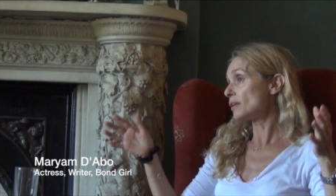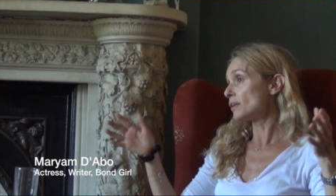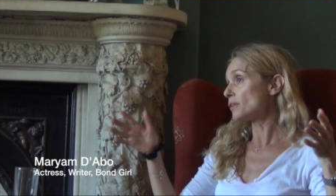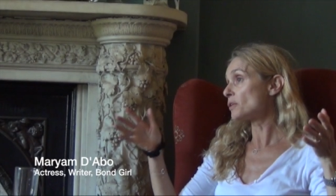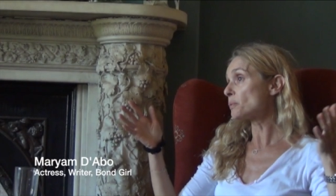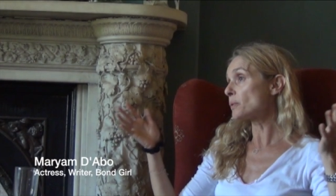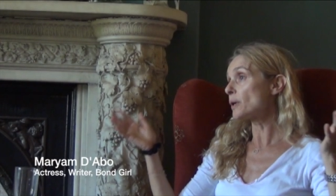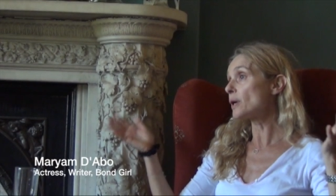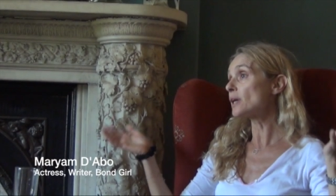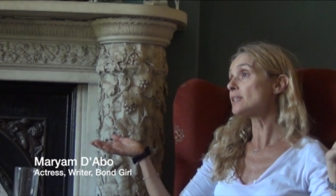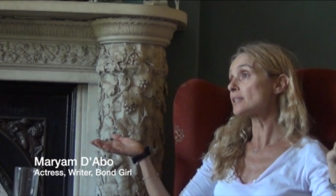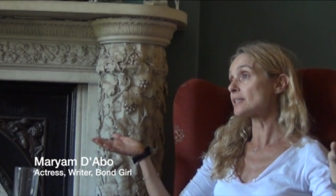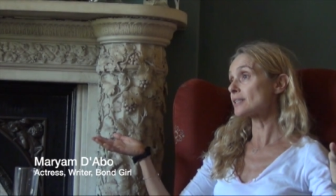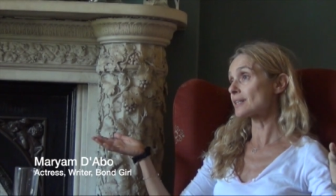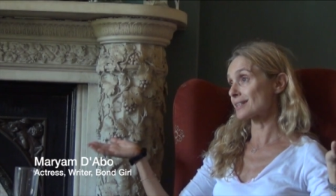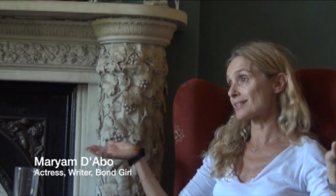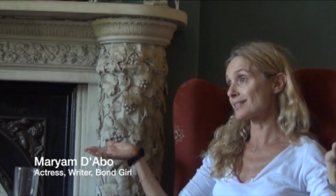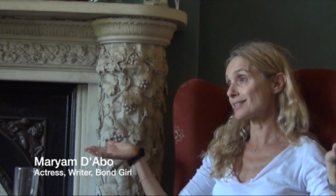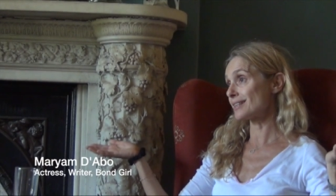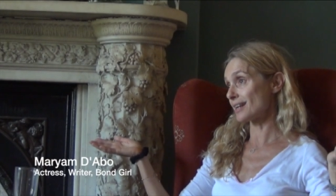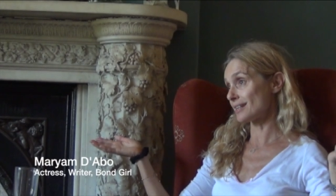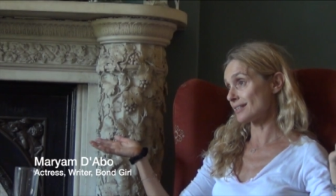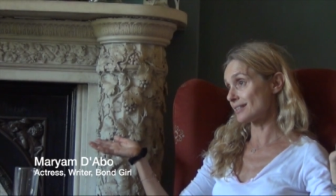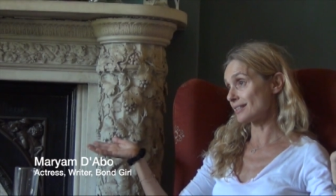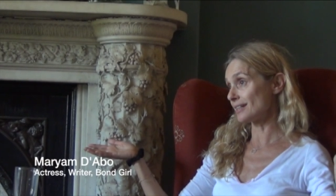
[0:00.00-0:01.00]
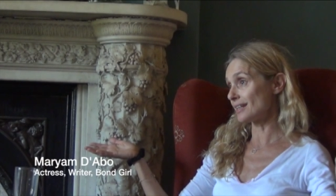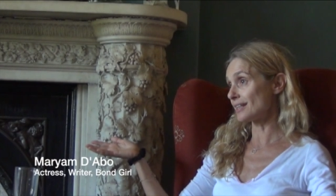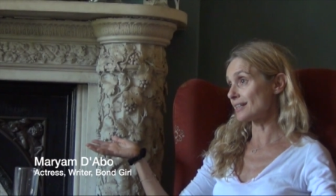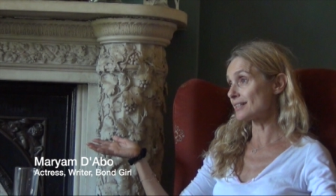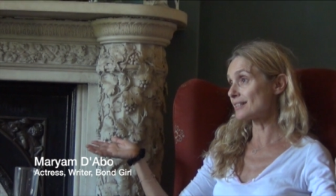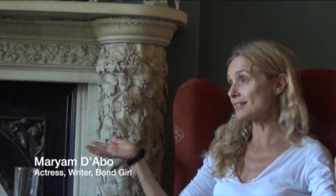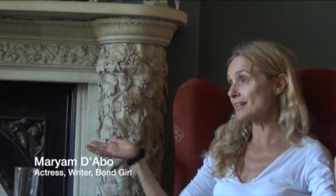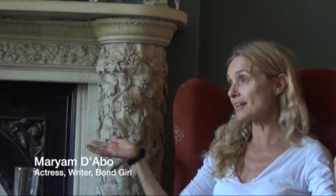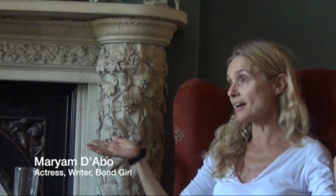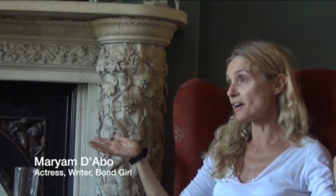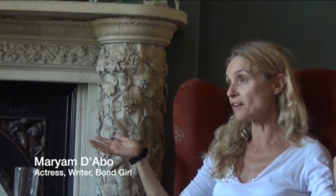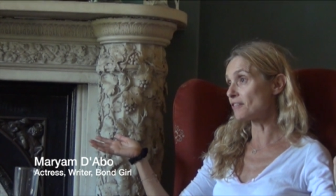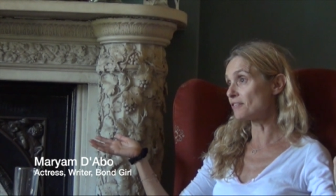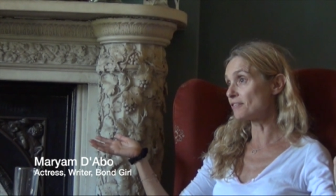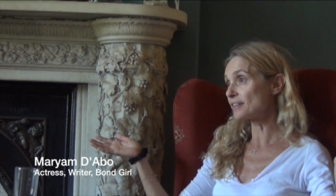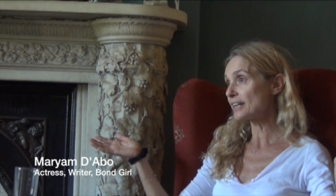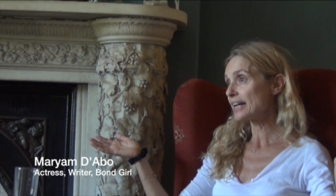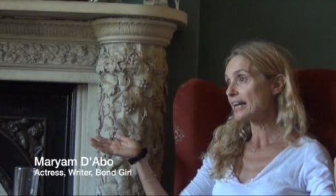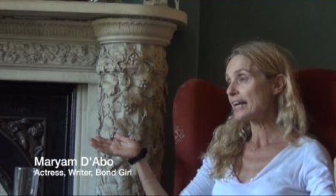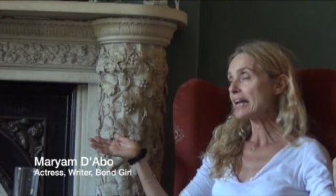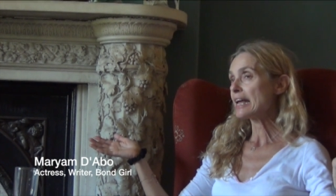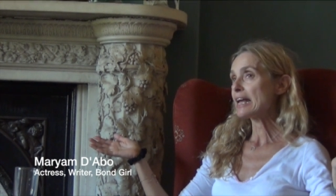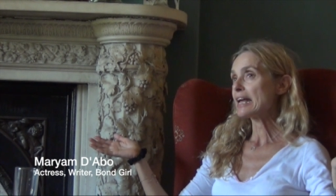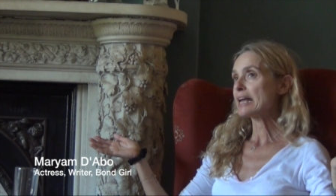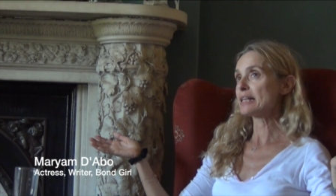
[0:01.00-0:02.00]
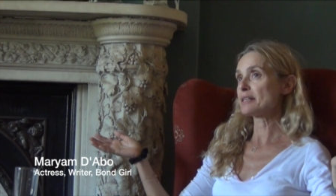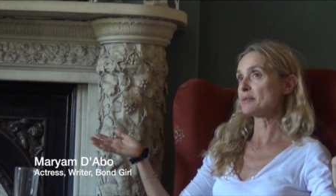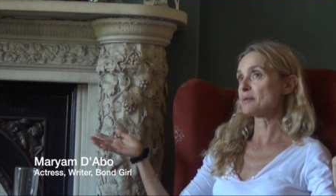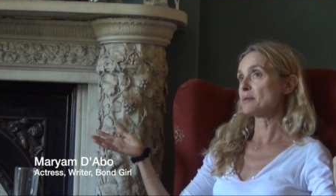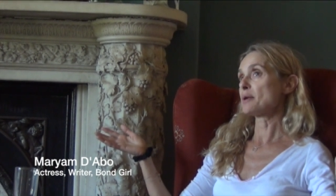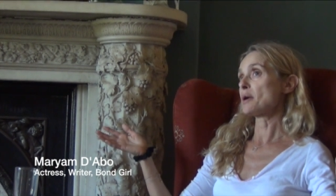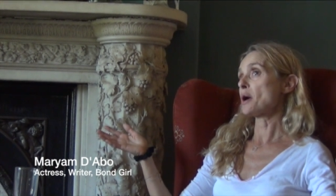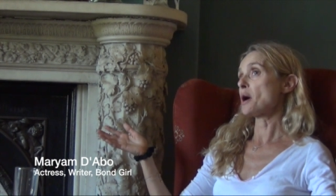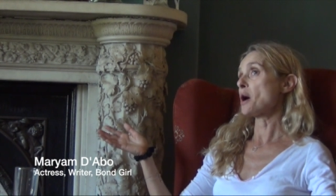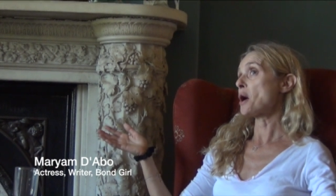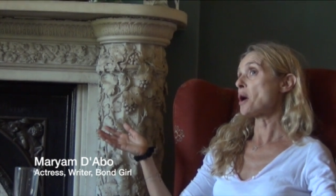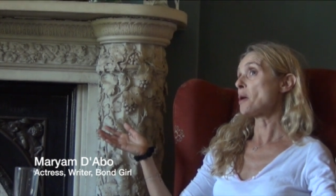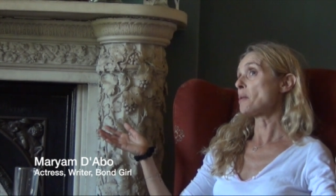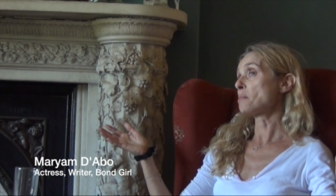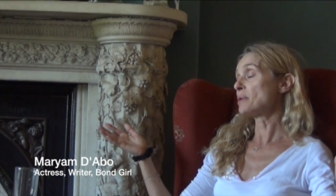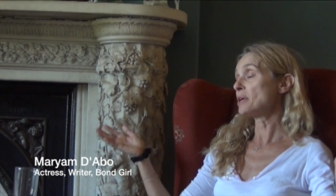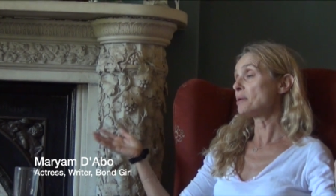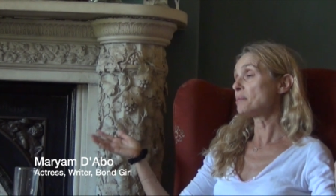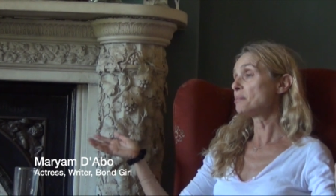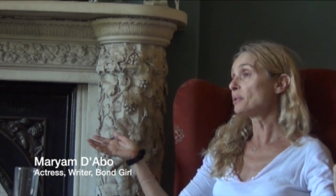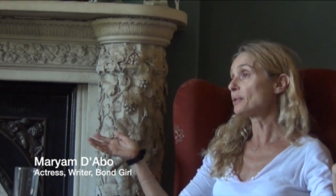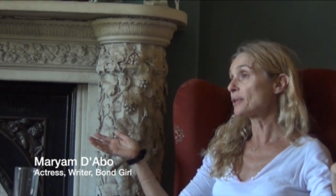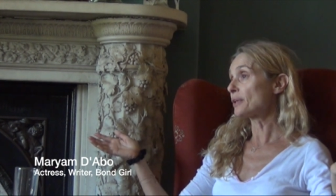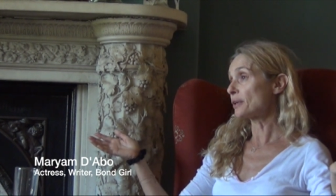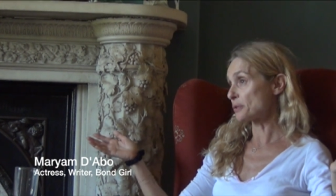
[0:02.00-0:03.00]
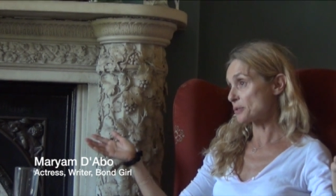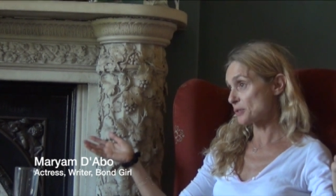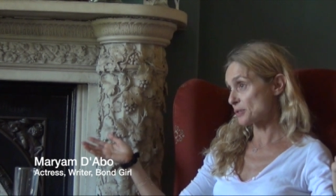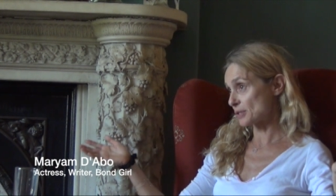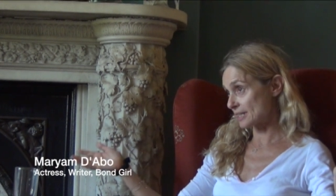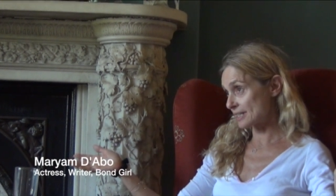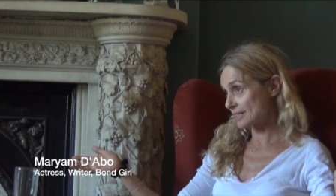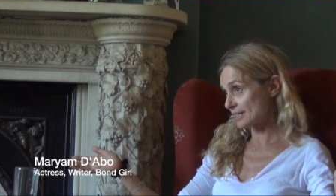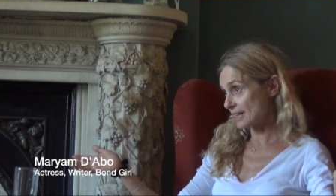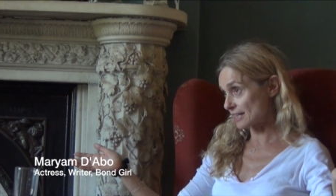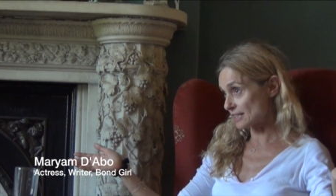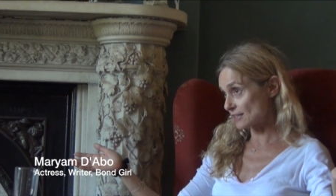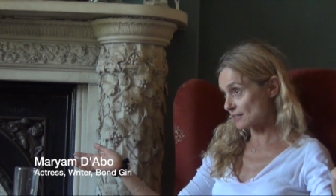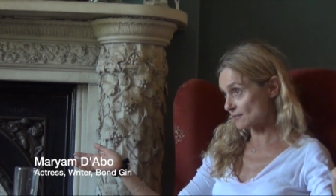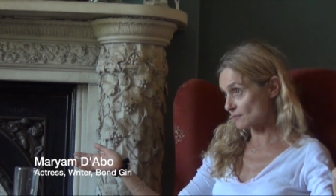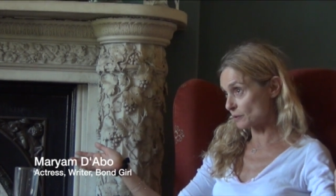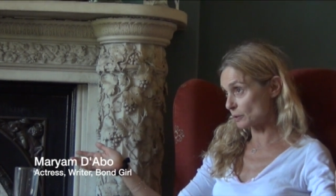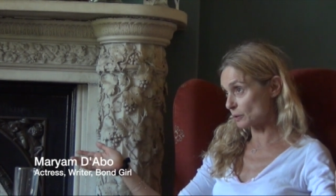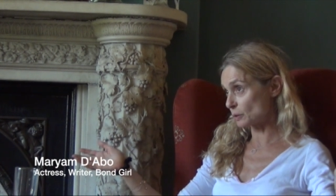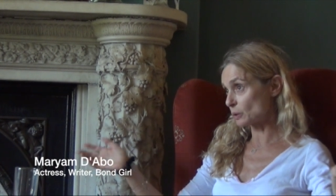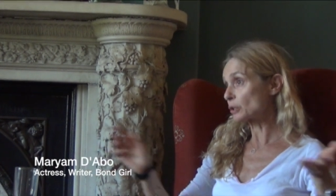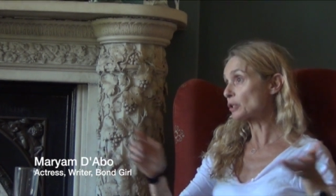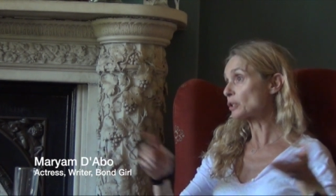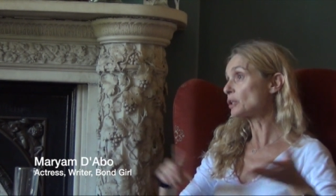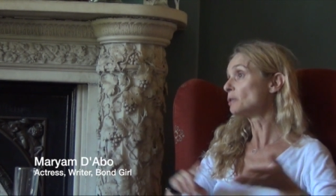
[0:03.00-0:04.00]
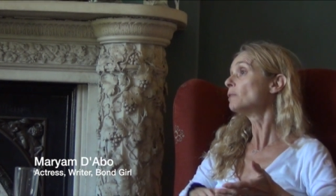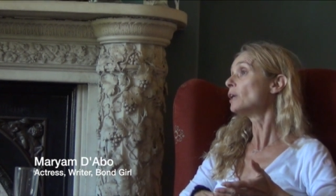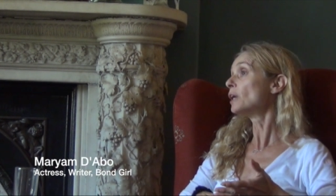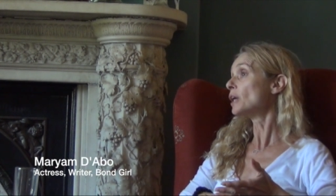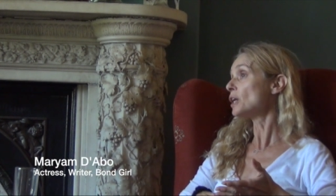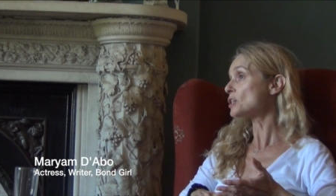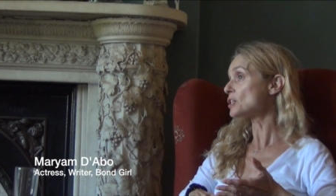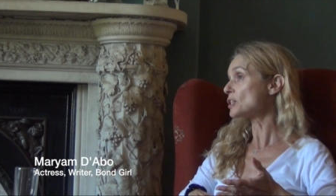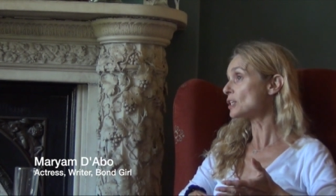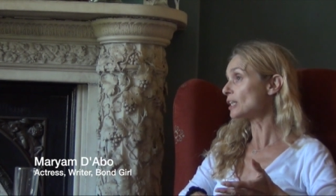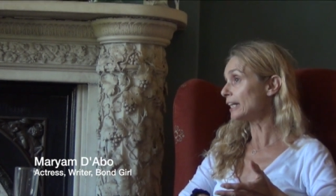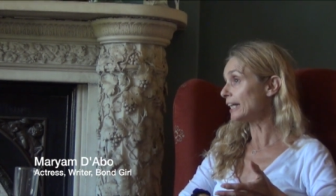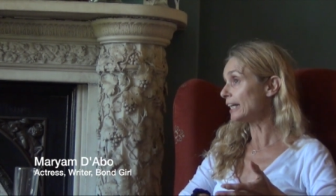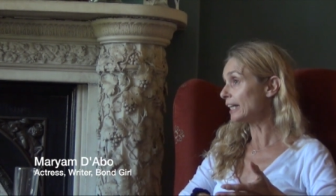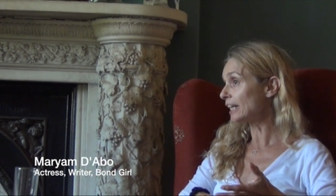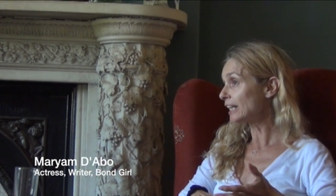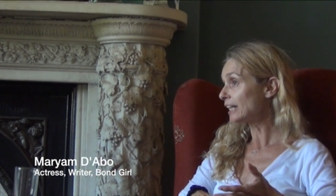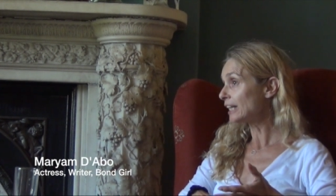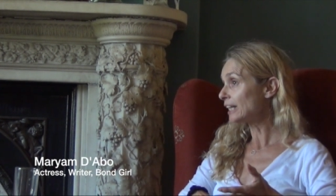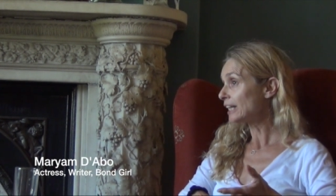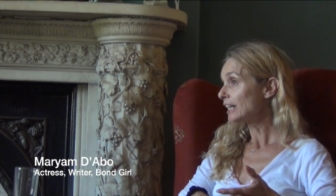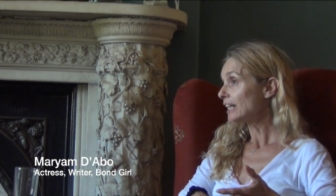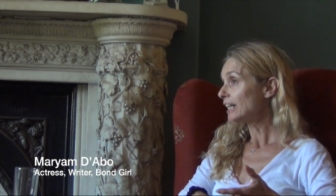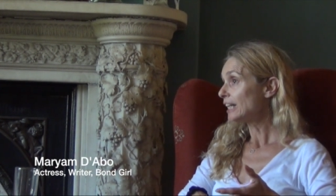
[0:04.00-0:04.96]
the word success in itself is, are people that are successful commercially,